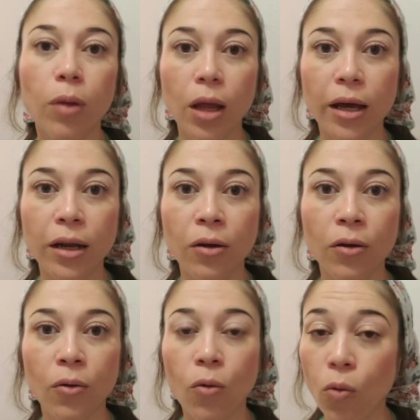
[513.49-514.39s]
blood,
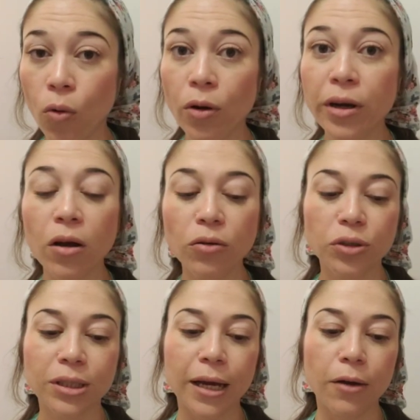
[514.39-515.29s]
or in
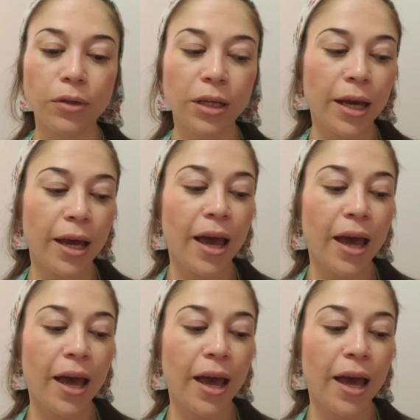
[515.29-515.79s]
ultrasound,